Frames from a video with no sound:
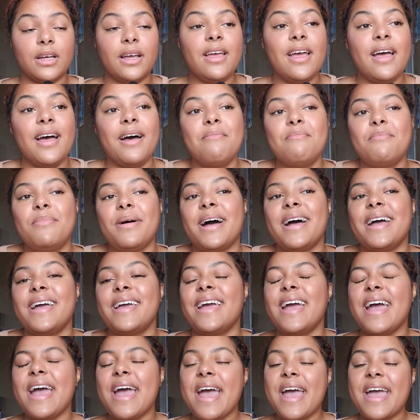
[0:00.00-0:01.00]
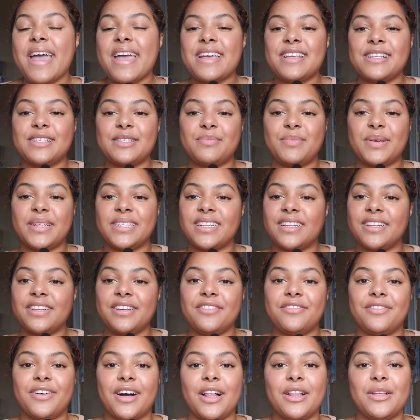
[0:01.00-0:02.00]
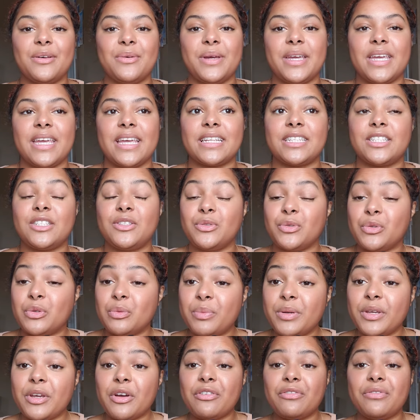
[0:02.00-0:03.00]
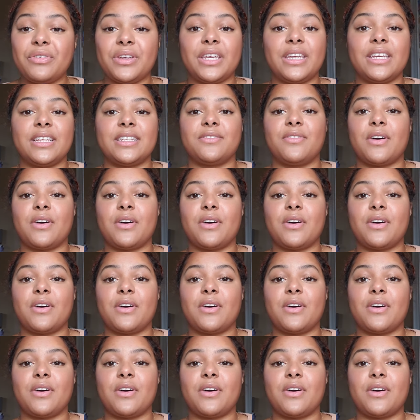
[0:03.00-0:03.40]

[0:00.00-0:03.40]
But it's basically following, it's dual POV.